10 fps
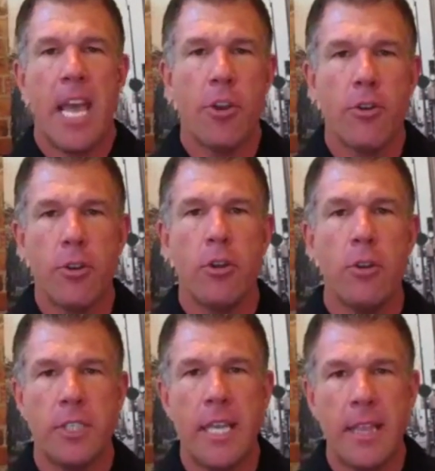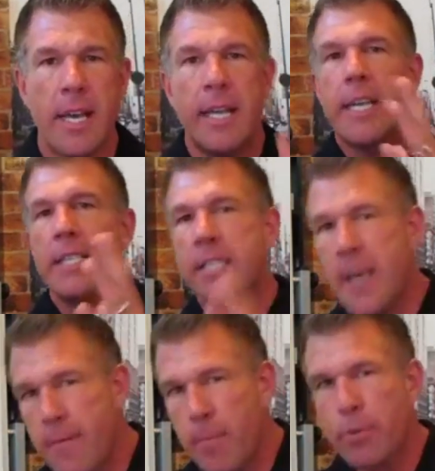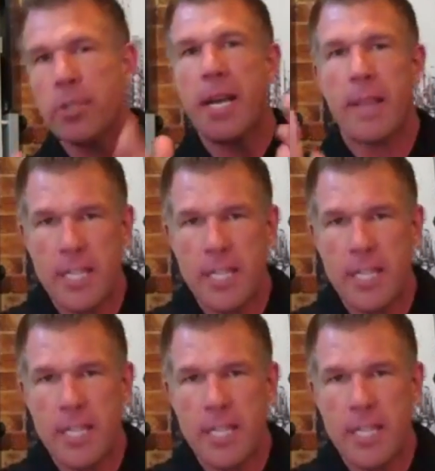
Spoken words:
and you're using the 70%